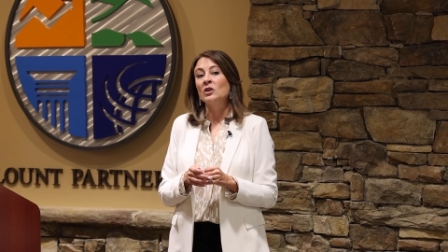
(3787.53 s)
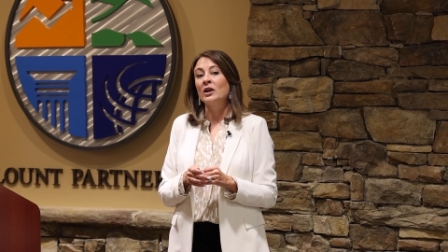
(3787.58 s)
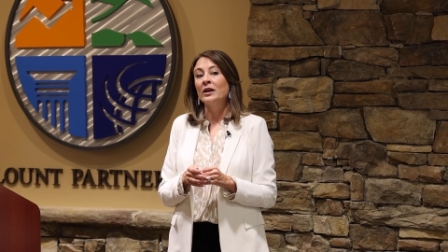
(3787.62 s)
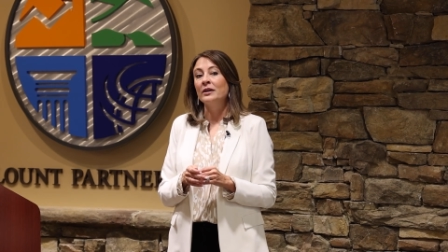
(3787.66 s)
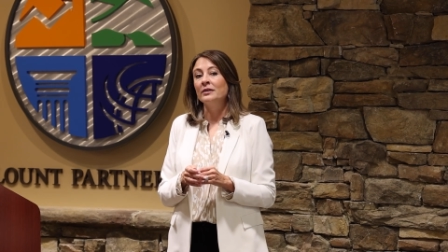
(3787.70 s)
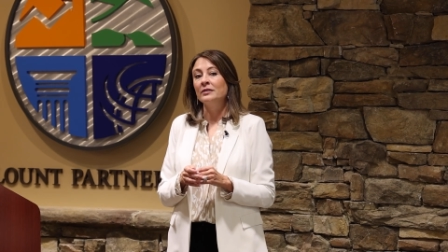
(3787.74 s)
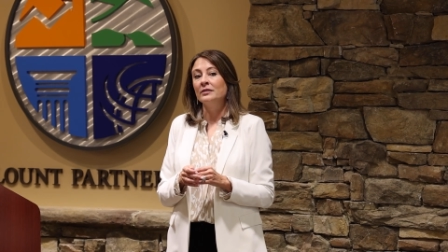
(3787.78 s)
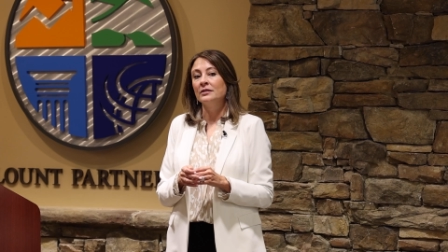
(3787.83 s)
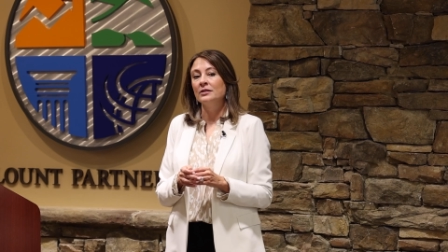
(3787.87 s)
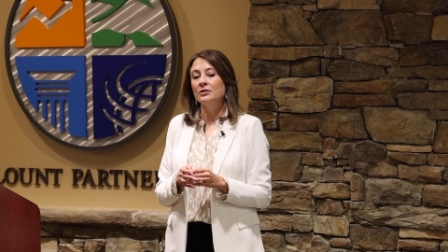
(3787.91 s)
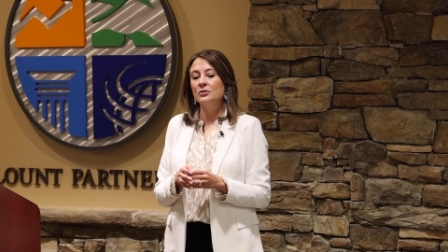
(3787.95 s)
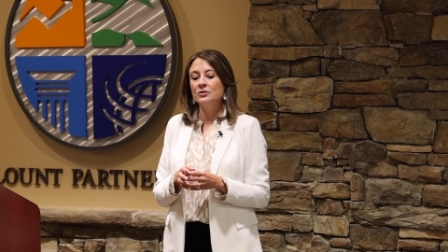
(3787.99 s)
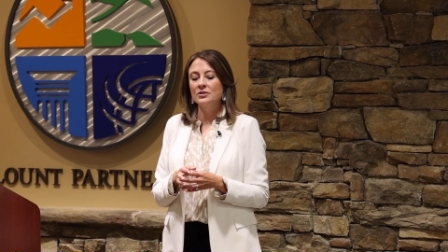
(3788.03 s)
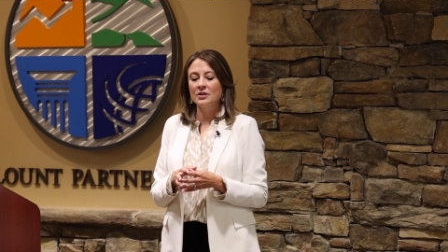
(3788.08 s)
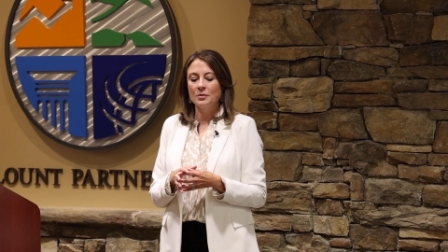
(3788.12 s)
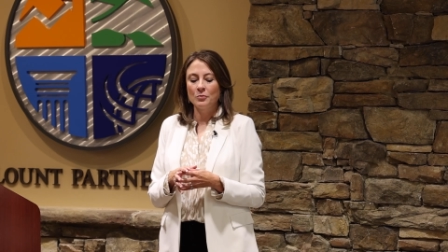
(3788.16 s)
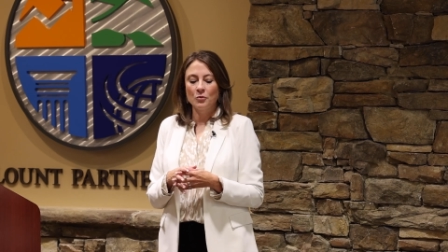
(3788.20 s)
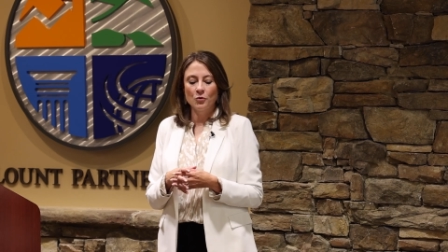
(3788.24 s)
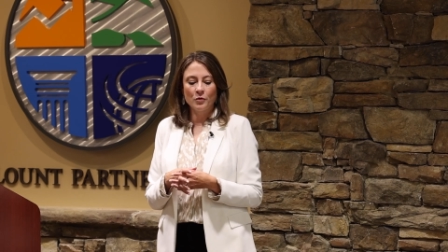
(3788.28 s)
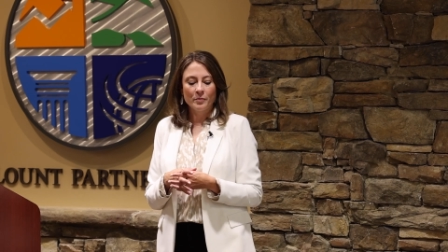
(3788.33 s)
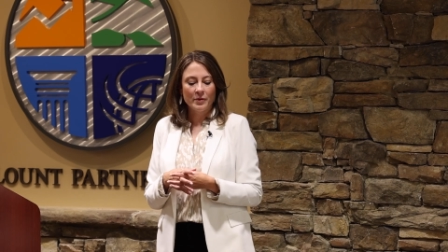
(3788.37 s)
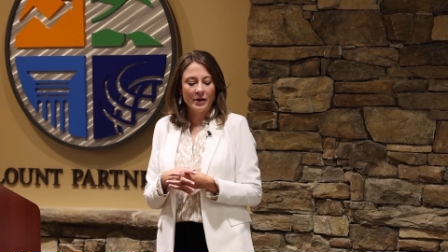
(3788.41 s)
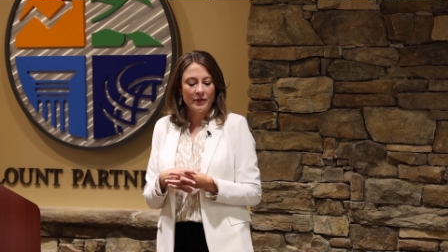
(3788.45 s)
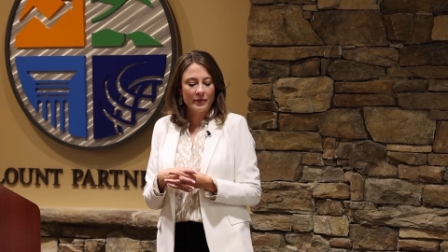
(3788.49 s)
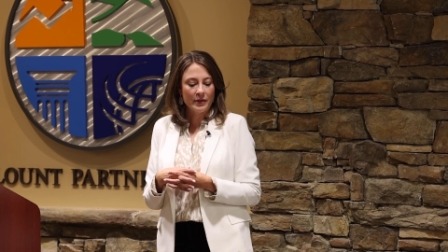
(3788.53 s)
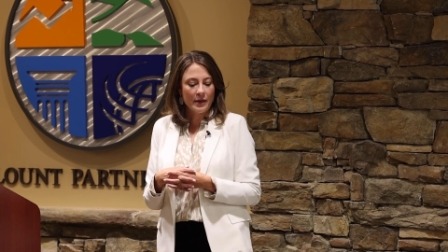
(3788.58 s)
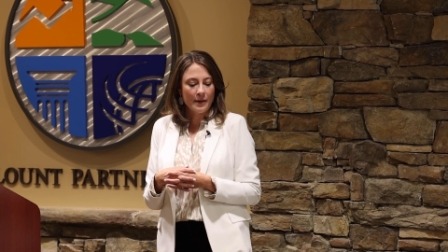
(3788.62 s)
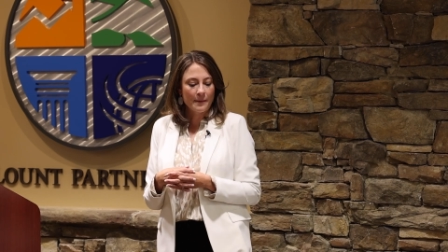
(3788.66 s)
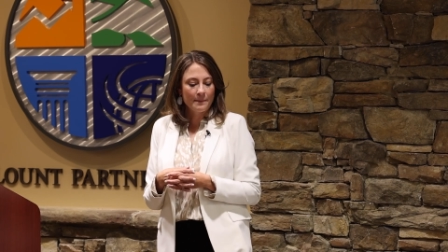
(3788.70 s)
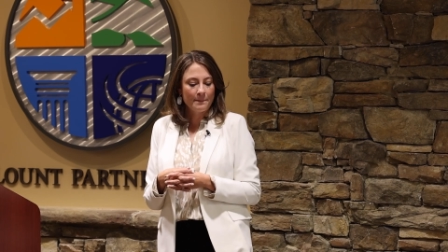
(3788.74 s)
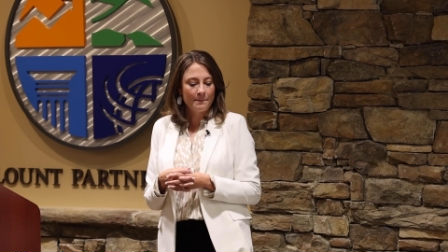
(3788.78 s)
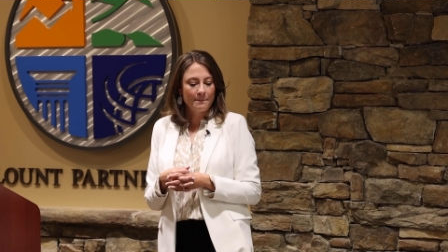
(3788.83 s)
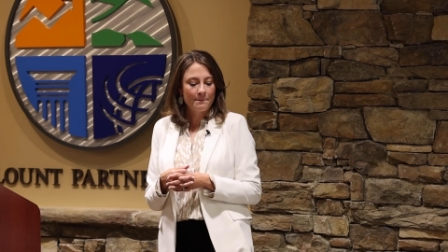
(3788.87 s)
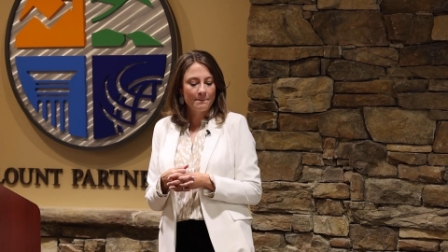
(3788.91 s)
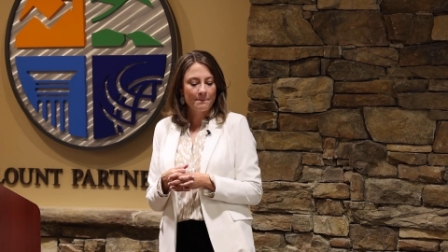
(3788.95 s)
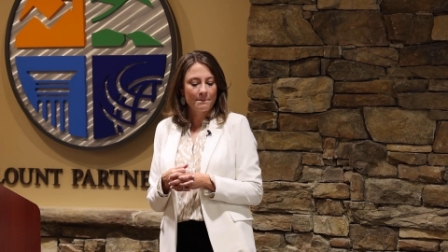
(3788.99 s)
Okay, can you say more about that?
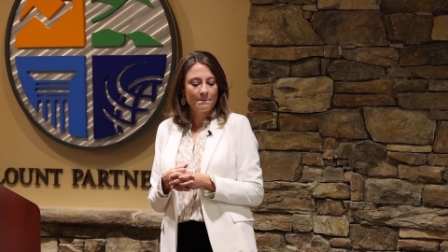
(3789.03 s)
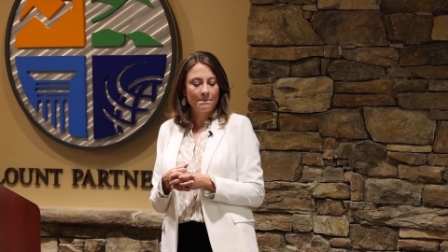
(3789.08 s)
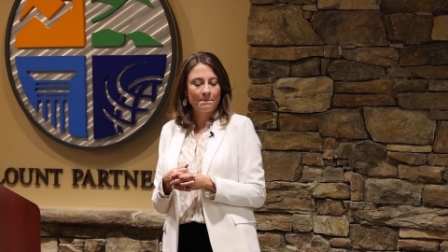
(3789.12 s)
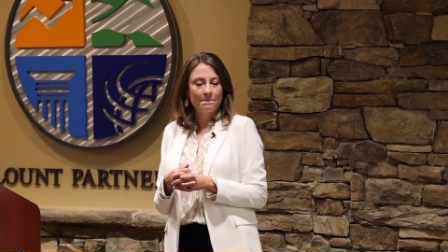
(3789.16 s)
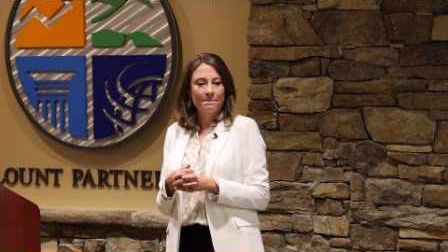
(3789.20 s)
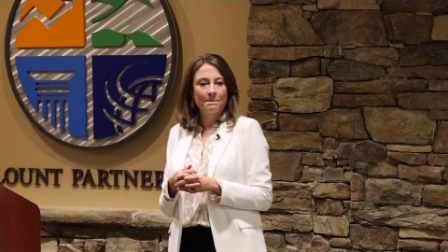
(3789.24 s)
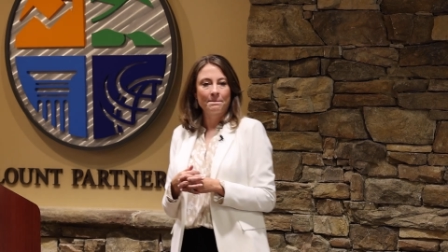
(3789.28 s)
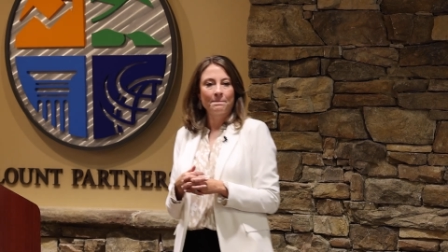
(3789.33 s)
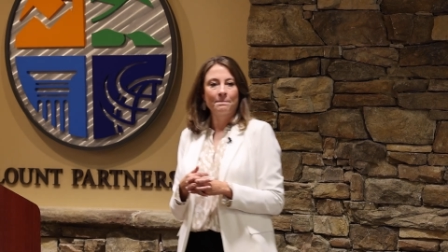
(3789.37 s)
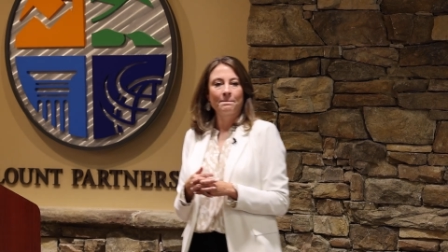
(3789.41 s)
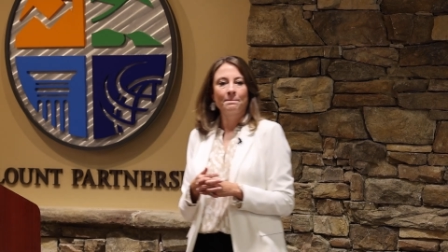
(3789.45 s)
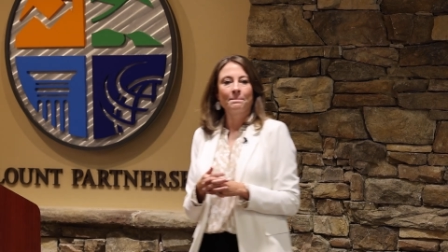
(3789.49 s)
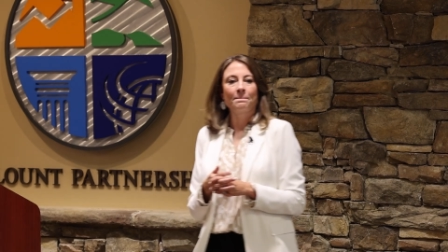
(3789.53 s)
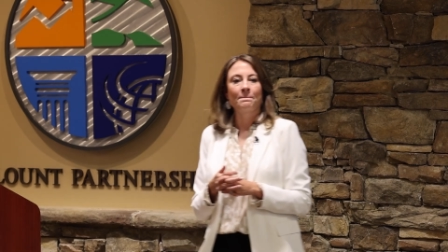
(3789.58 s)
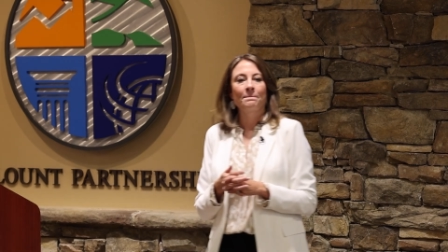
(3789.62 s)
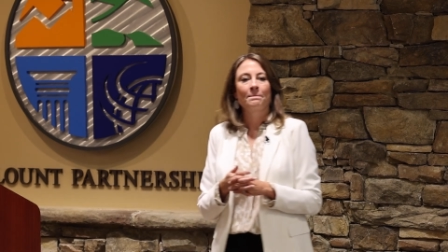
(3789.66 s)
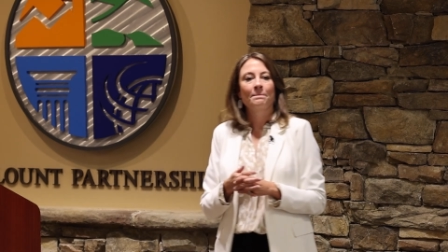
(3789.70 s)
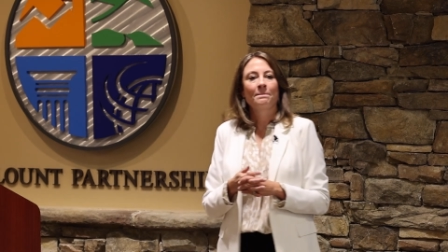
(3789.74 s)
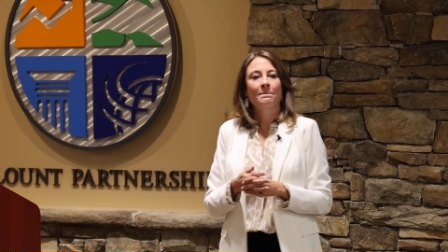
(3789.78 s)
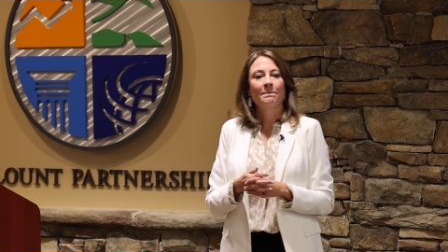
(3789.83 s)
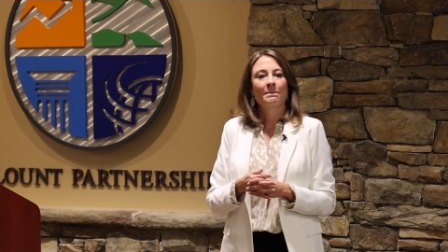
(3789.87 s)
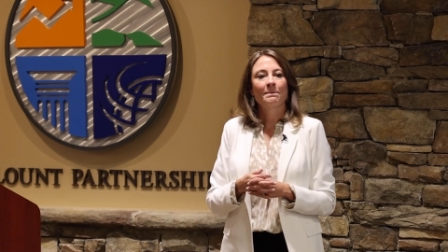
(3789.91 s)
I hope you have